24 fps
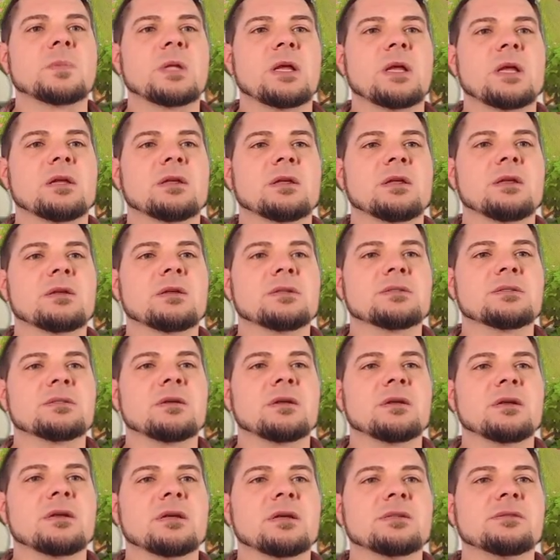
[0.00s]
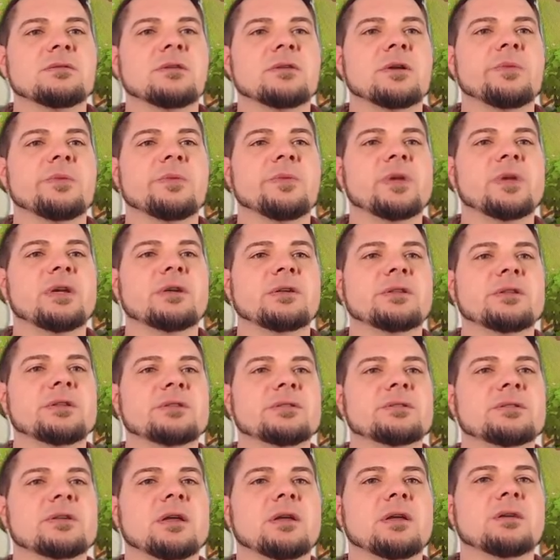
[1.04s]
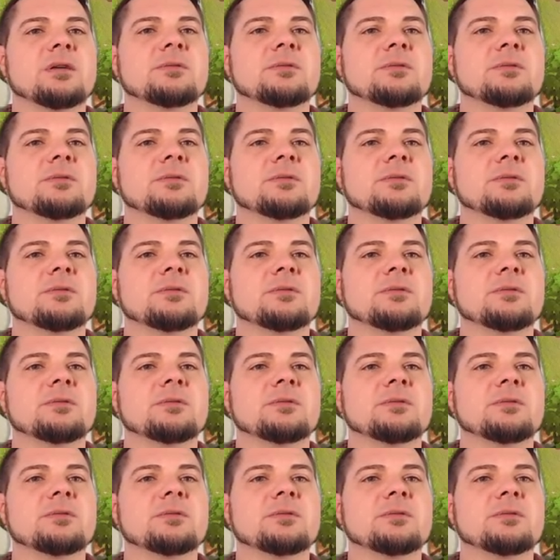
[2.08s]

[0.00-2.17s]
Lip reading: Because I still got a minute on this guy.